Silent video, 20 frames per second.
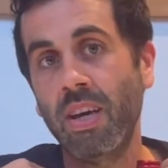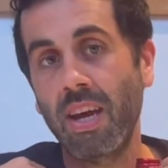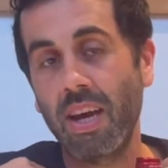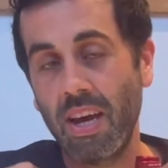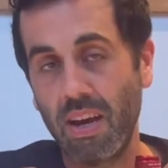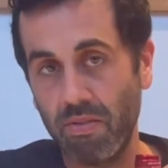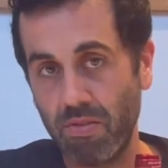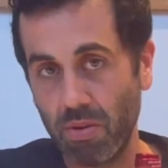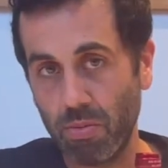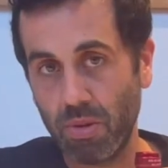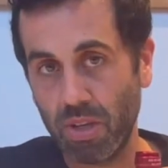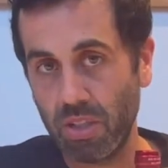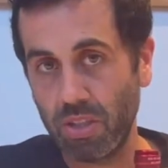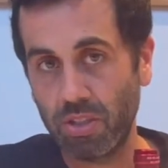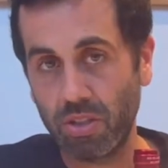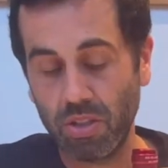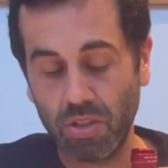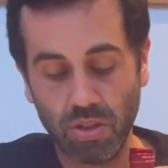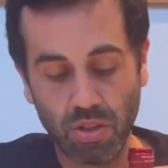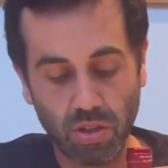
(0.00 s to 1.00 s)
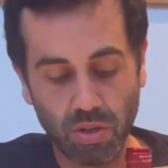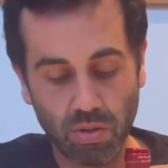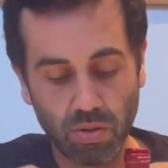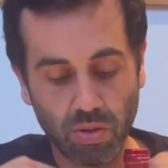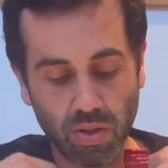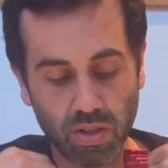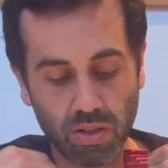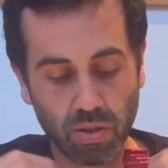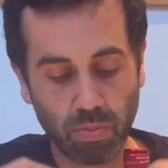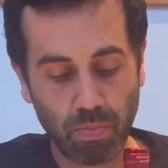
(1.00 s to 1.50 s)
everybody should do,
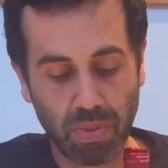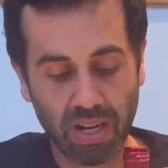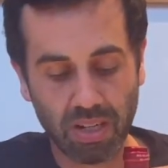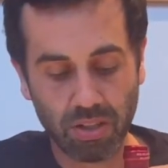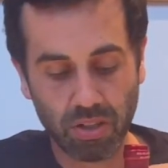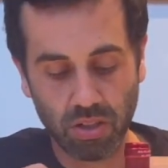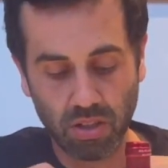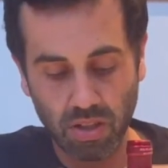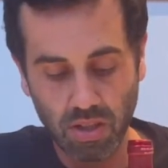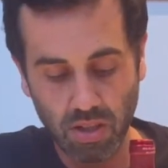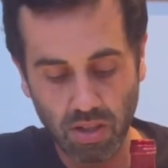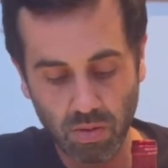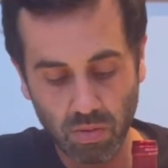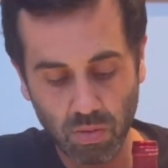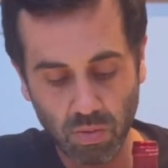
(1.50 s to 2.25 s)
especially